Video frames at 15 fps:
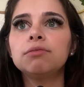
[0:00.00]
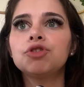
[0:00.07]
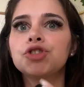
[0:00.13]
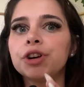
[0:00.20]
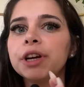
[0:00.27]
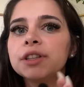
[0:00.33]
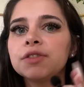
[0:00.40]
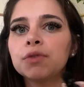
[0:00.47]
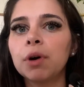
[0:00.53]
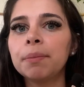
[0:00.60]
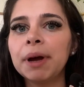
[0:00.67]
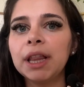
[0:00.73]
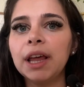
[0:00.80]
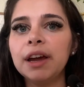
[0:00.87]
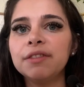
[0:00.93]
transform
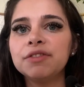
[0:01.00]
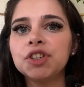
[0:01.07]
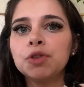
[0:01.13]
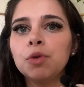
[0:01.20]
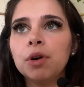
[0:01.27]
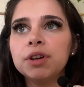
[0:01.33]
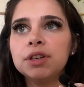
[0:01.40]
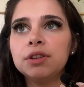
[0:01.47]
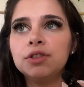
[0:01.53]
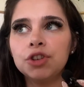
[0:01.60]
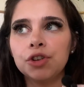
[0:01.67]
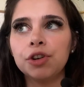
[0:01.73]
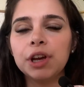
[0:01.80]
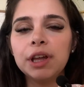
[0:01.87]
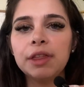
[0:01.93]
my life to a
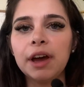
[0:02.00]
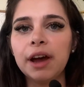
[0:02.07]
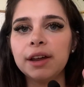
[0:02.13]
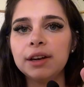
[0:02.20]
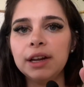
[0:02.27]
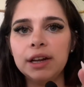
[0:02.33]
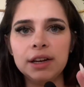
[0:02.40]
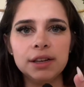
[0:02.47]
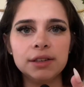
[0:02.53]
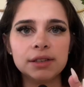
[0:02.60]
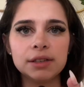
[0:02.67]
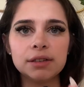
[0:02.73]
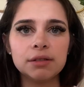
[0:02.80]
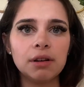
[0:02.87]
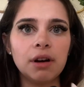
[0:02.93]
degree that it
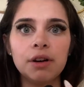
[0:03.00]
is